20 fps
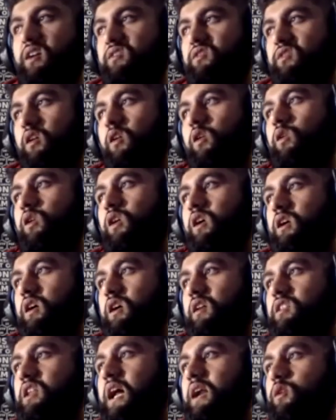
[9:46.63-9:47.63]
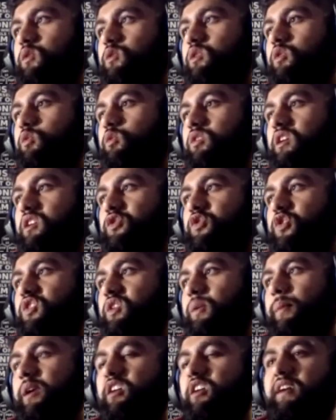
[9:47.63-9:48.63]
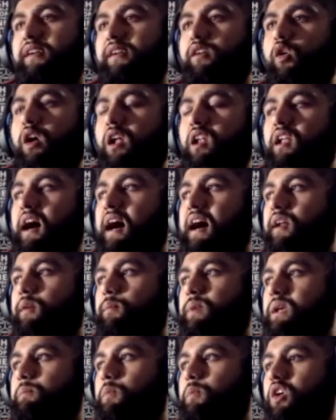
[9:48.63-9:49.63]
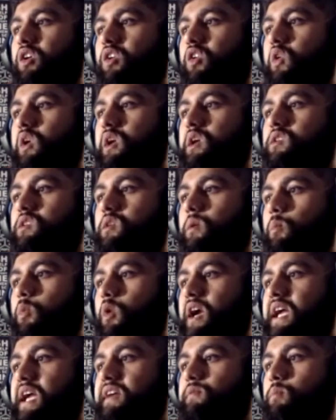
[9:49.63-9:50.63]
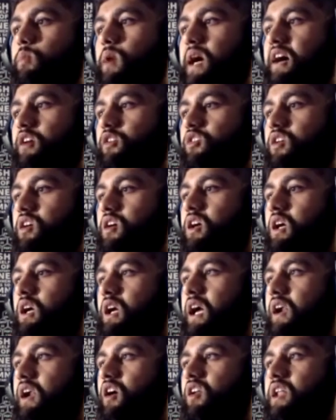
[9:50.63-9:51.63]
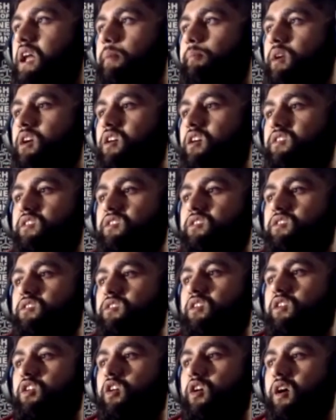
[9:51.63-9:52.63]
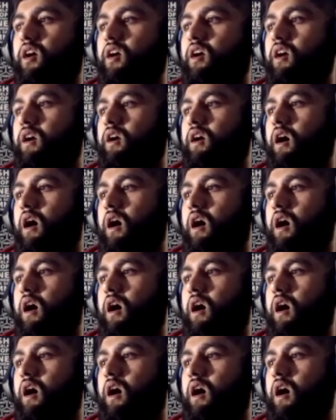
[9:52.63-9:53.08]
So I thought this was interesting because I know a lot of people are looking into Brave browser and all that because it's secure.